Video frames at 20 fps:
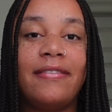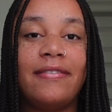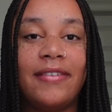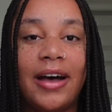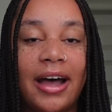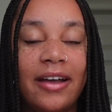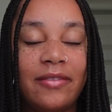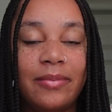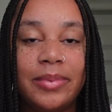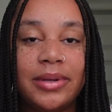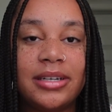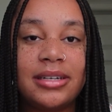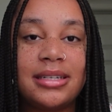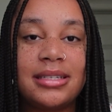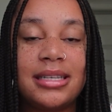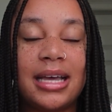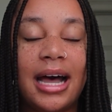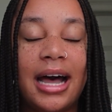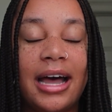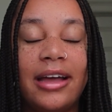5 books
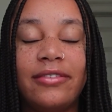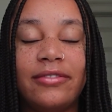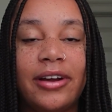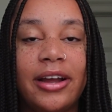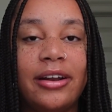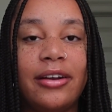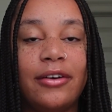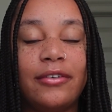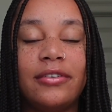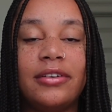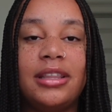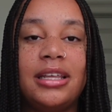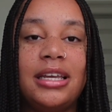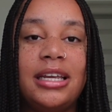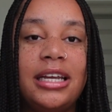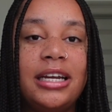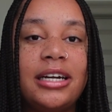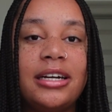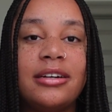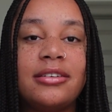that I've read over the
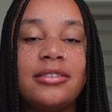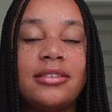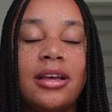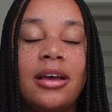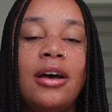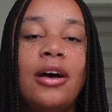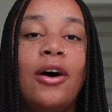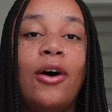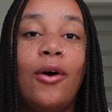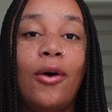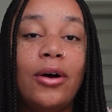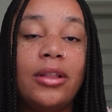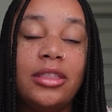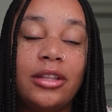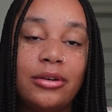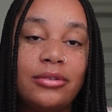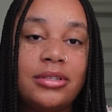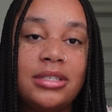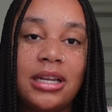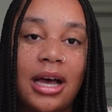years on
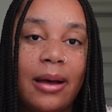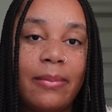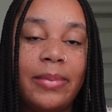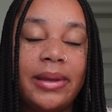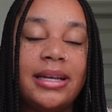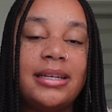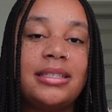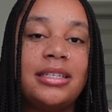those topics.